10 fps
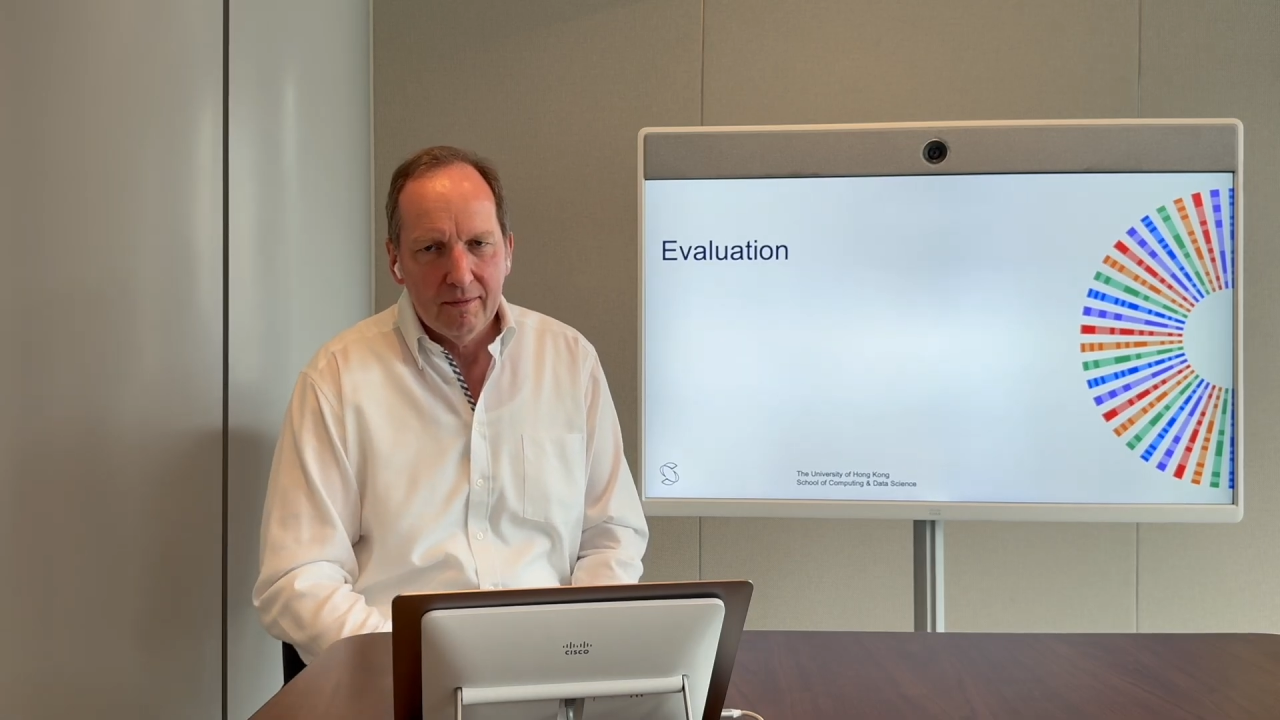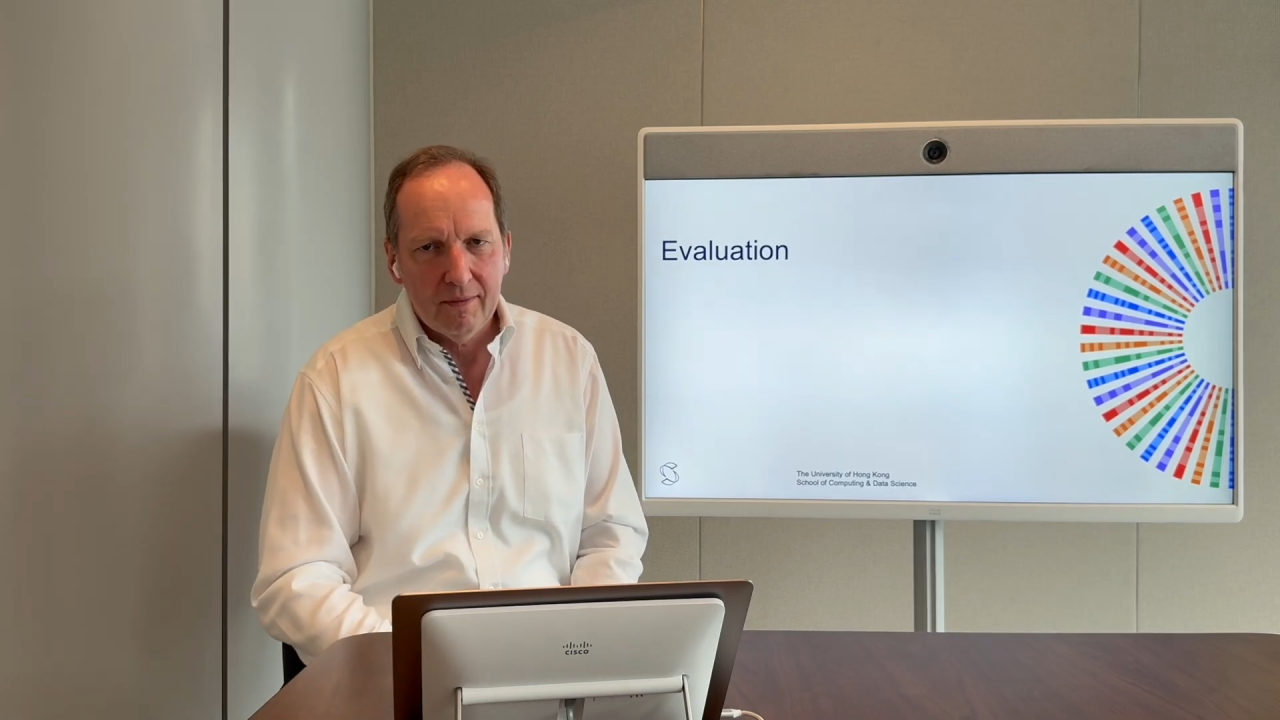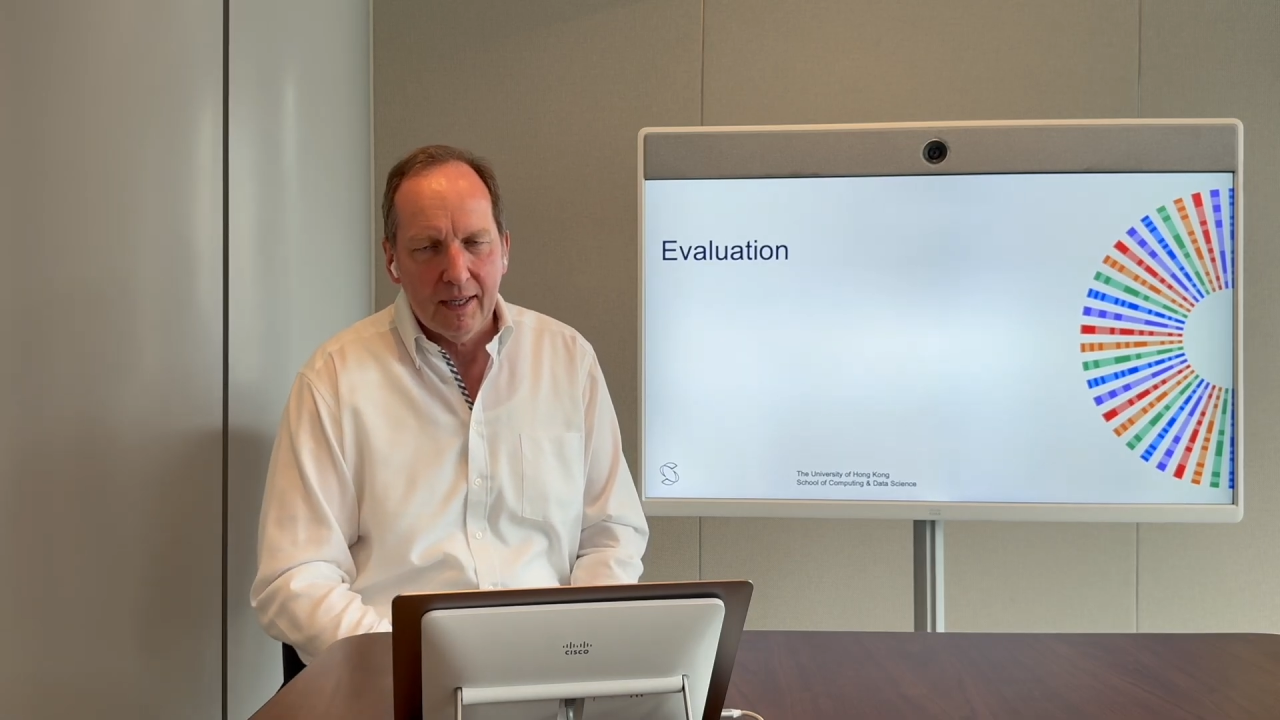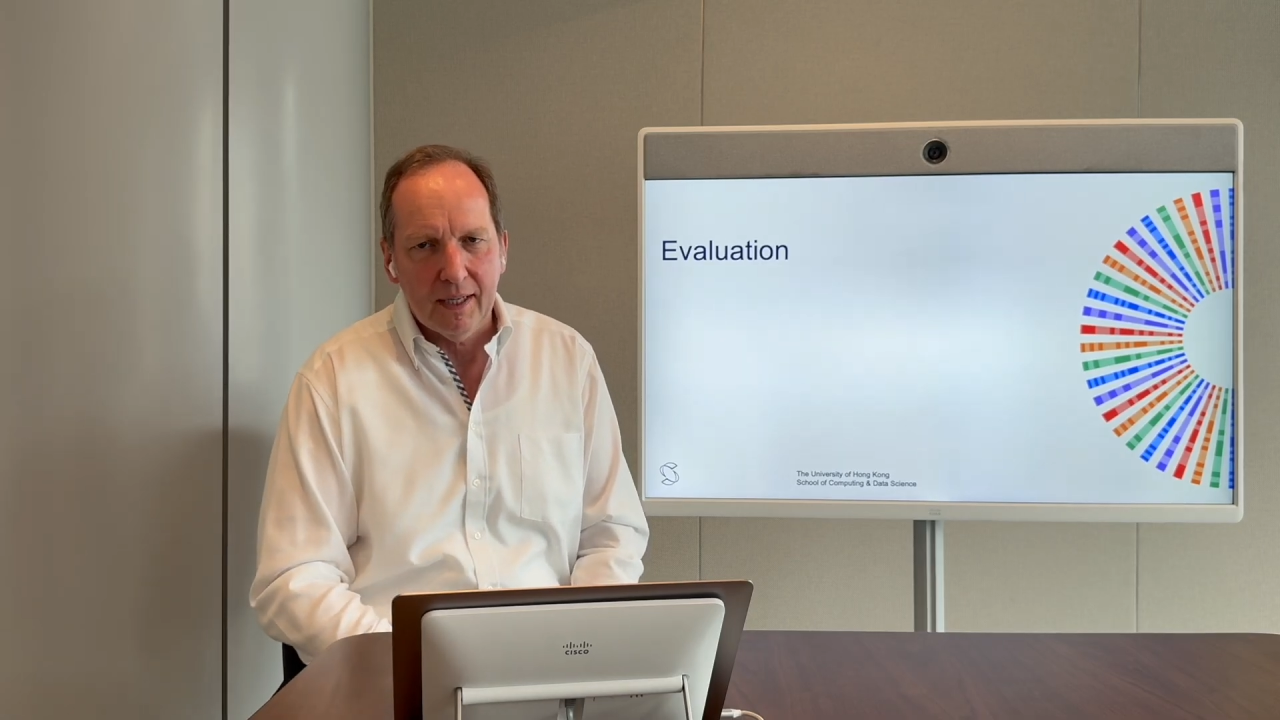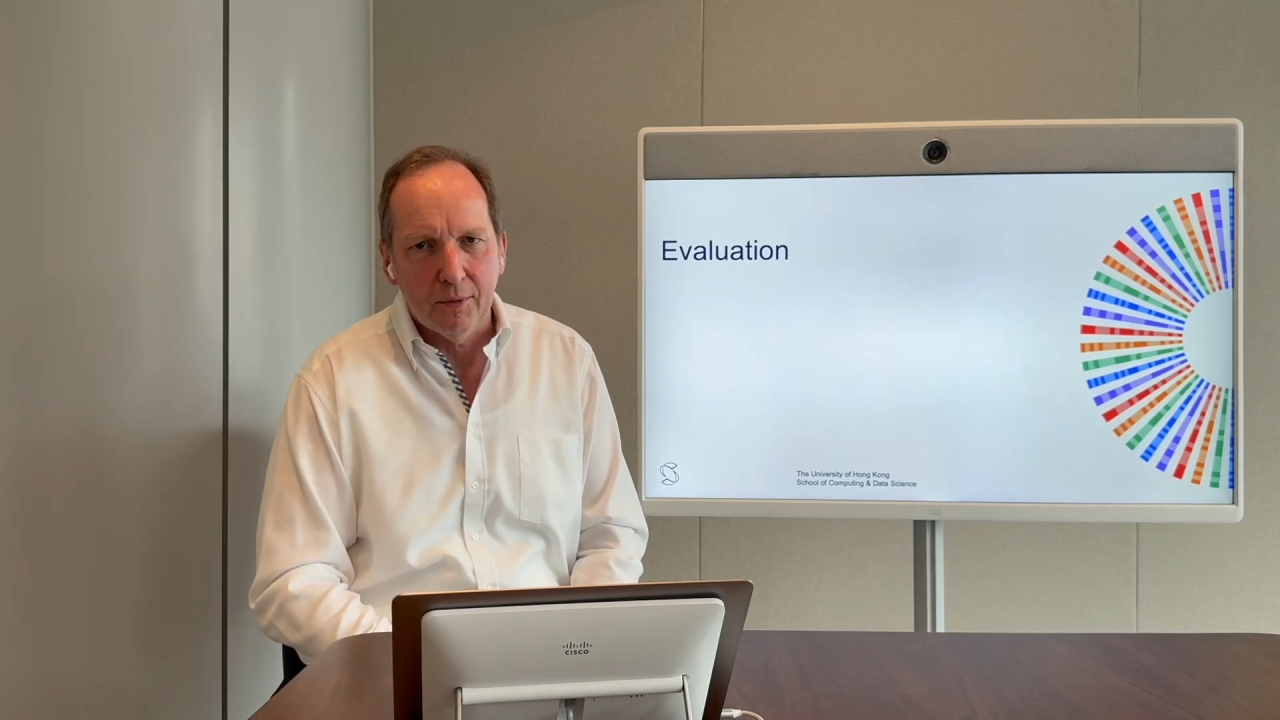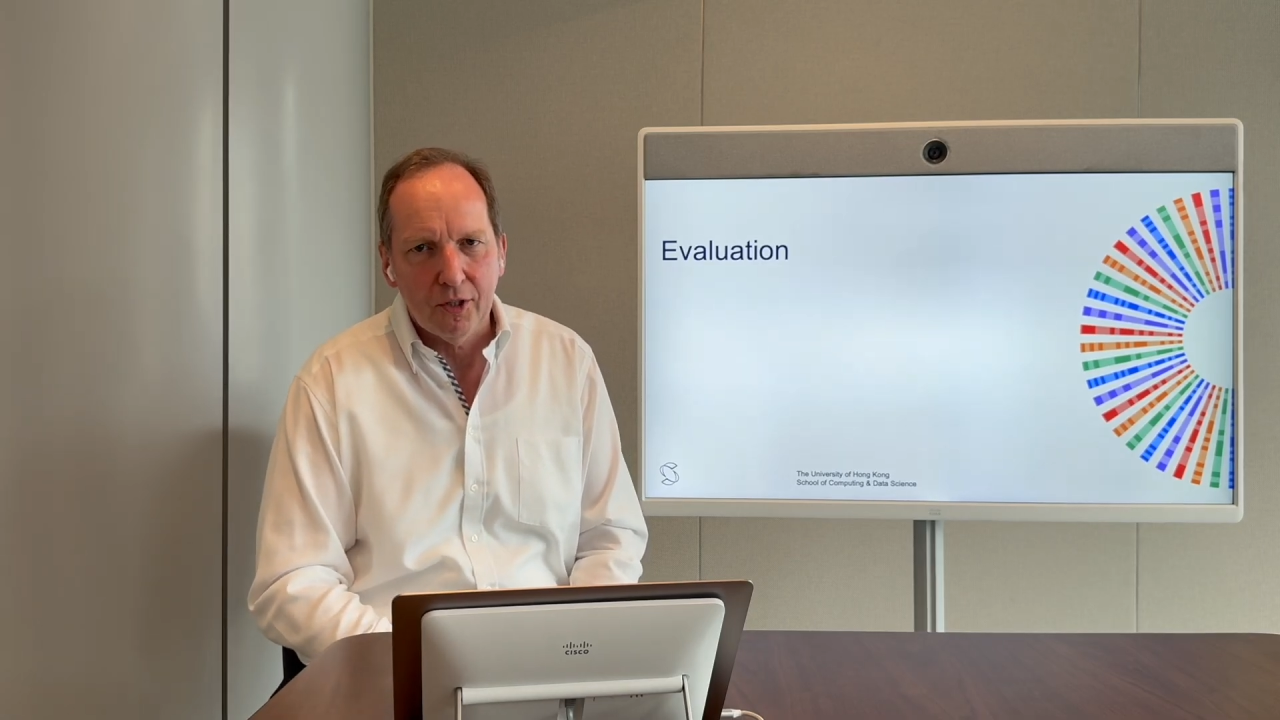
that I want to